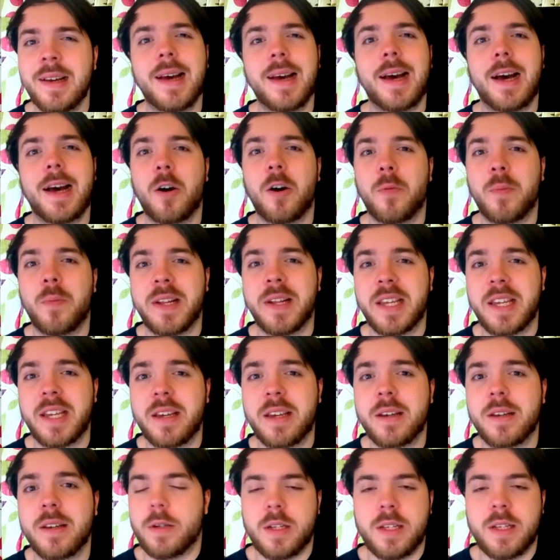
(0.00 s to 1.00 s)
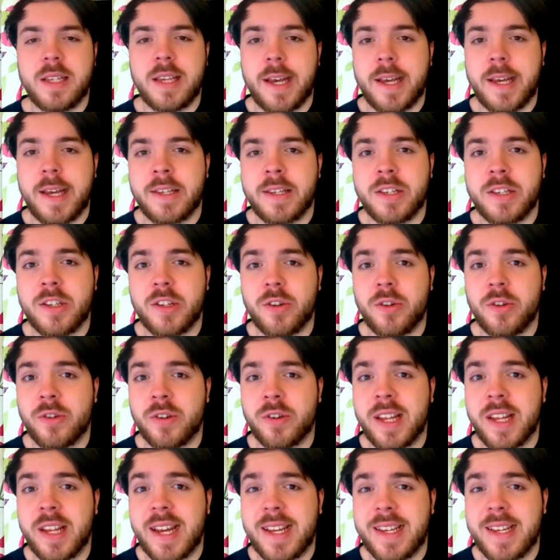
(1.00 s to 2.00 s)
how many tests you're
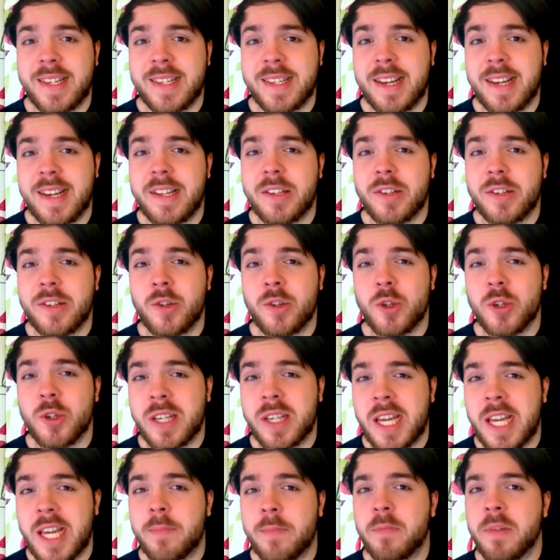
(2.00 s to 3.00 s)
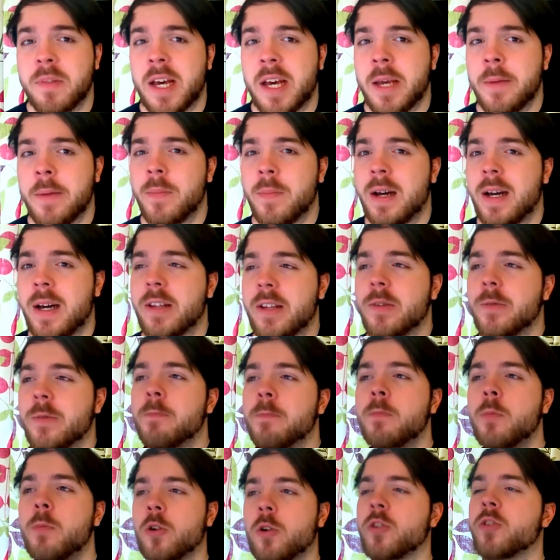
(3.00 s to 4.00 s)
going to get sent, so just keep that in mind.
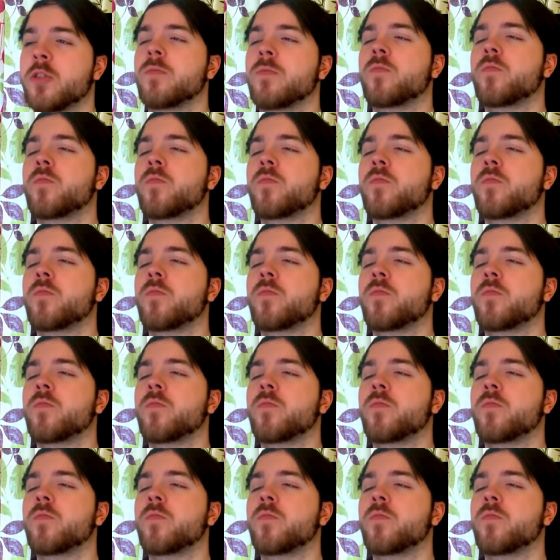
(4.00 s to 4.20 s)
But